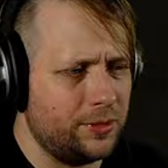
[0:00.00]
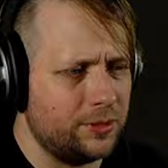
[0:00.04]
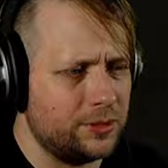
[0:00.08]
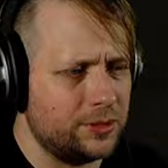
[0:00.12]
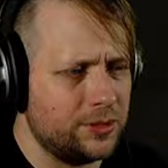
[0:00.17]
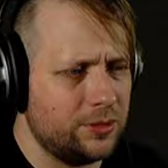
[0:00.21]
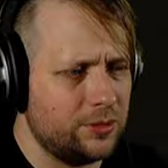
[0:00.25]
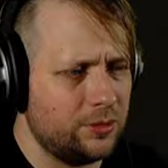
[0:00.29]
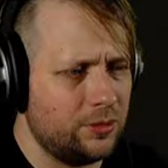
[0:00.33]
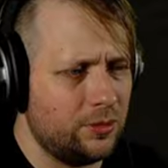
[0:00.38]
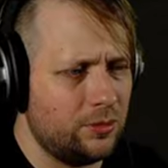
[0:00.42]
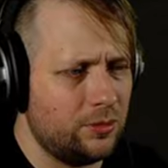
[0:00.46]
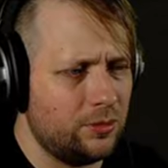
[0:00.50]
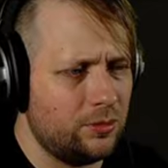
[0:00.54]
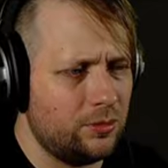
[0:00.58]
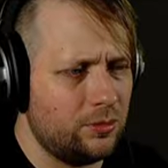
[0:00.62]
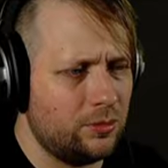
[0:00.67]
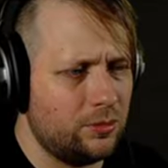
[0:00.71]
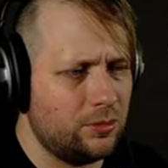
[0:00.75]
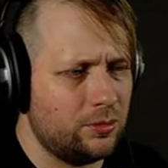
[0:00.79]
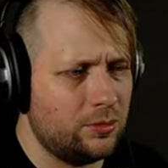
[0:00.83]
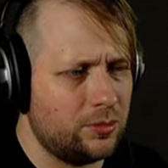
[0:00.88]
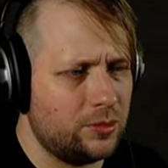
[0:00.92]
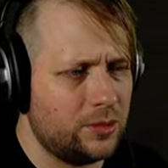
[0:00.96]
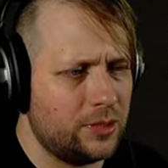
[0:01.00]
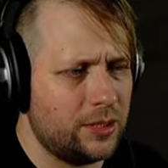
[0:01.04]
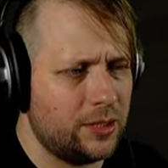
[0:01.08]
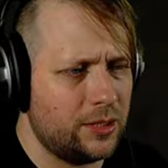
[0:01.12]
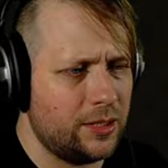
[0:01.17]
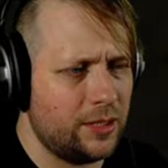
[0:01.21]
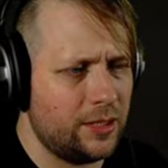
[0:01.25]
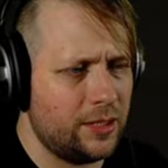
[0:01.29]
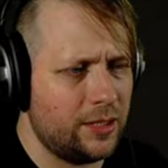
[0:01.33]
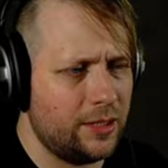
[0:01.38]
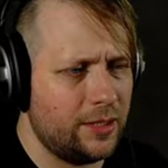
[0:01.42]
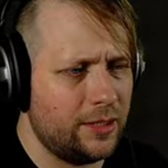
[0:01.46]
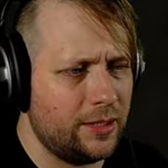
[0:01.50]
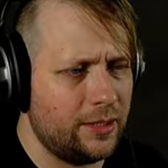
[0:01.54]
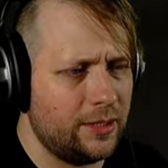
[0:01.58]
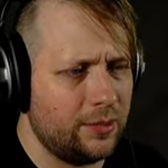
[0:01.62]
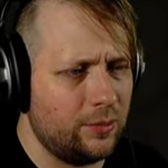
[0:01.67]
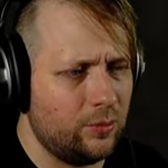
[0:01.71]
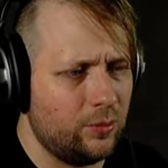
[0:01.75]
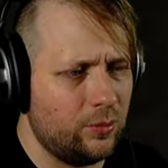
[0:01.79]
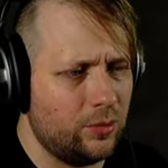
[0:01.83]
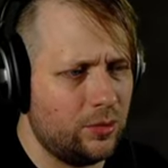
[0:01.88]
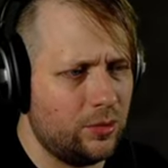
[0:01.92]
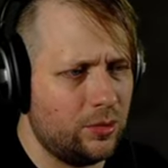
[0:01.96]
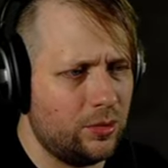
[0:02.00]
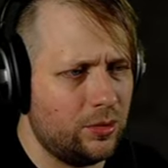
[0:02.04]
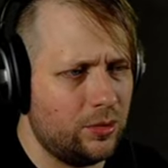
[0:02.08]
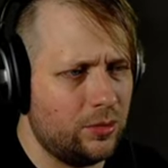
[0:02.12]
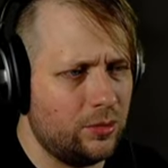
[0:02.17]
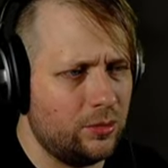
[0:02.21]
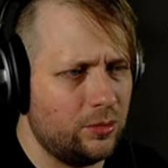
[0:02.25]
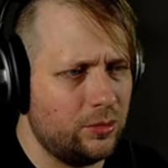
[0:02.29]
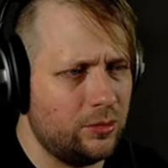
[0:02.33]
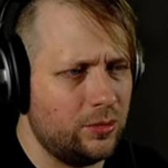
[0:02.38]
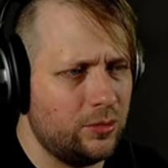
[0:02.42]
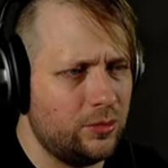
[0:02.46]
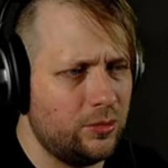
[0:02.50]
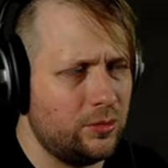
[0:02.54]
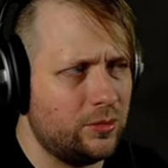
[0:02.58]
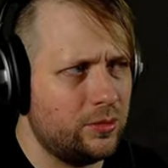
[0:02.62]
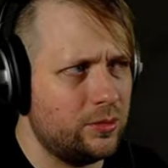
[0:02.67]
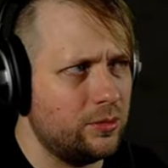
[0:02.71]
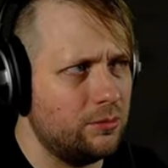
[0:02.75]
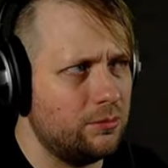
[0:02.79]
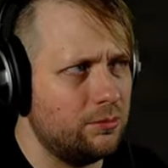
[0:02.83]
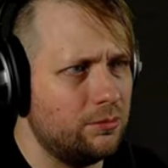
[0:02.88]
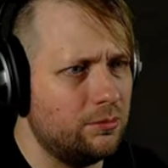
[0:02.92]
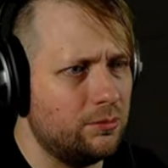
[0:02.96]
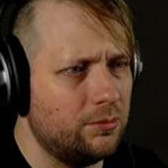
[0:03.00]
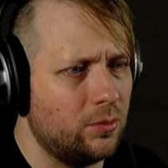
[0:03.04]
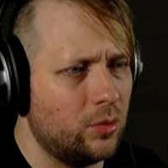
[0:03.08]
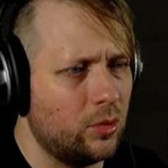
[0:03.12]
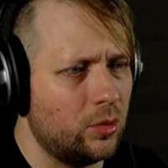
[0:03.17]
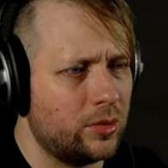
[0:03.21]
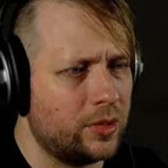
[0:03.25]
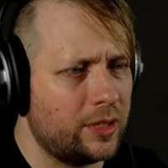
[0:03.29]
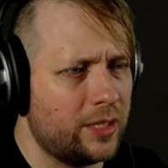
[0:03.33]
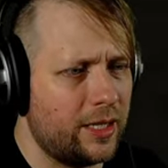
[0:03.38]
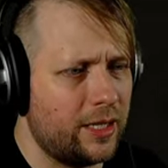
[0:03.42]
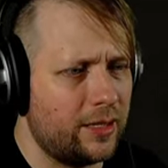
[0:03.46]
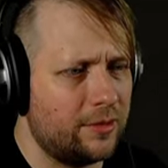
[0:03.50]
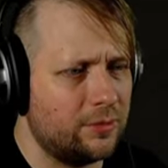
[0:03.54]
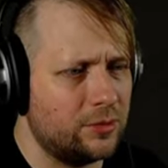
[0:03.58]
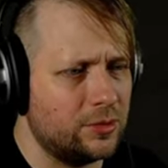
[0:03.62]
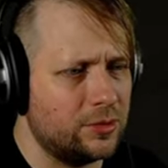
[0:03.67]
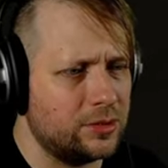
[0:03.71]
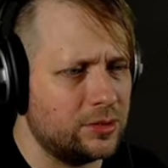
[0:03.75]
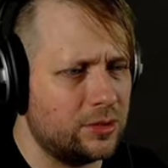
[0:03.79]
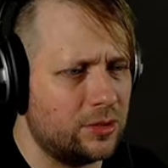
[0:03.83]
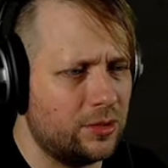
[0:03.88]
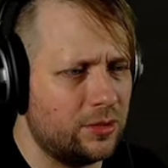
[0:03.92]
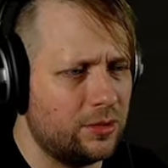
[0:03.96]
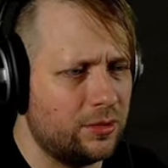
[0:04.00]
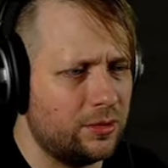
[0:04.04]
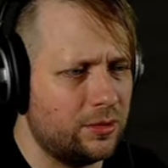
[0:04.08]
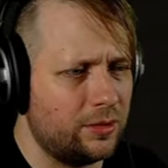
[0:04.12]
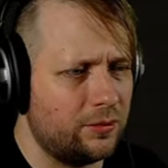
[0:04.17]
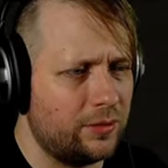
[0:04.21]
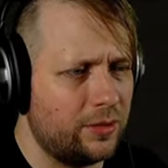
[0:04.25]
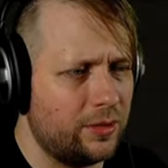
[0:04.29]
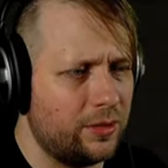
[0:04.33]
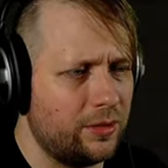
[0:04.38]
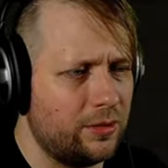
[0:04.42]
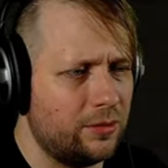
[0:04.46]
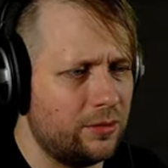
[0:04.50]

too. Okay, whoa, new more cameras on the ground.